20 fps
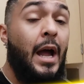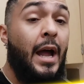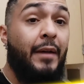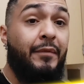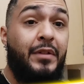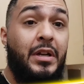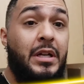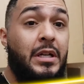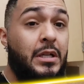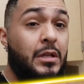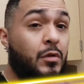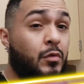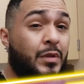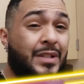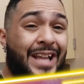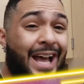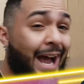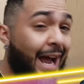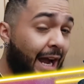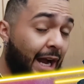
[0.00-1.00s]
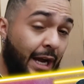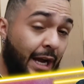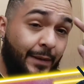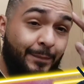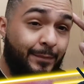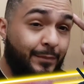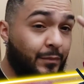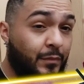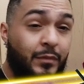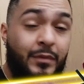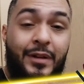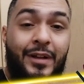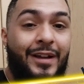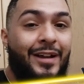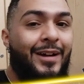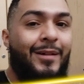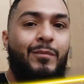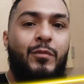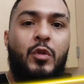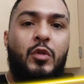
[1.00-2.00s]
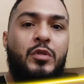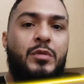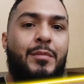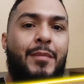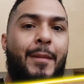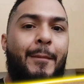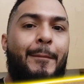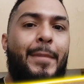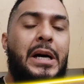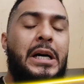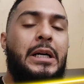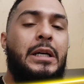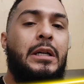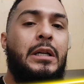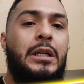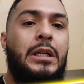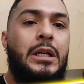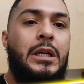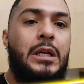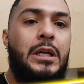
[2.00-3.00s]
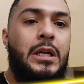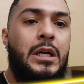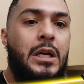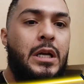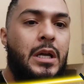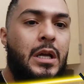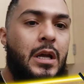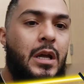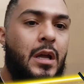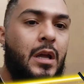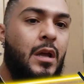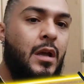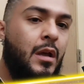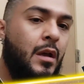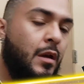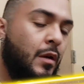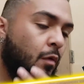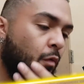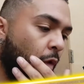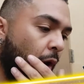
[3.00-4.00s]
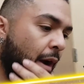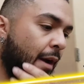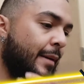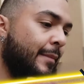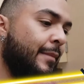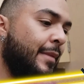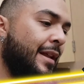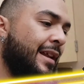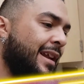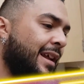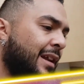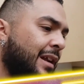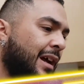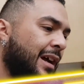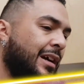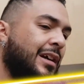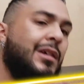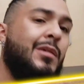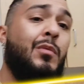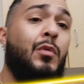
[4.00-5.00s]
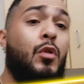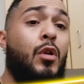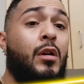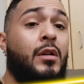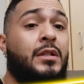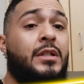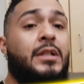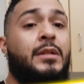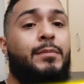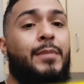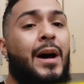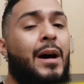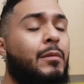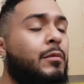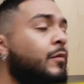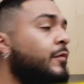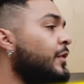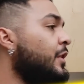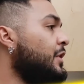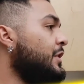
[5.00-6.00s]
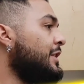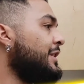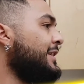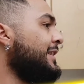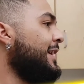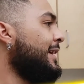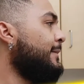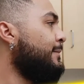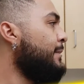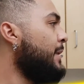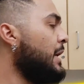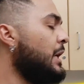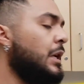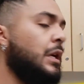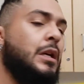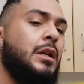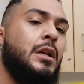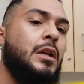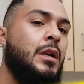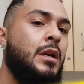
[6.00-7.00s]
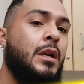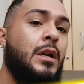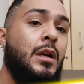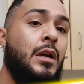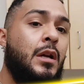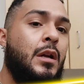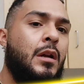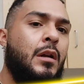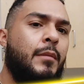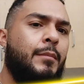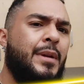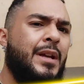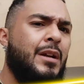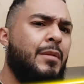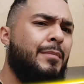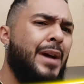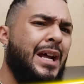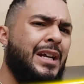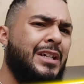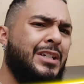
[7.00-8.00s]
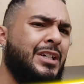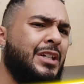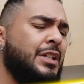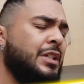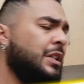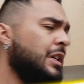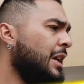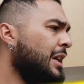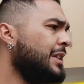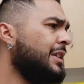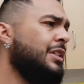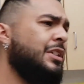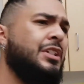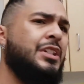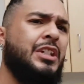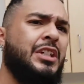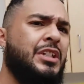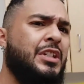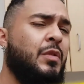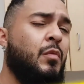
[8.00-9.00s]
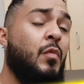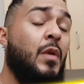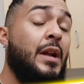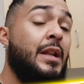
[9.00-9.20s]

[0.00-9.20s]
I have to deal with it. I'm losing my mind, right? And then I come across this Bible verse. It's like, man, be compassionate to others just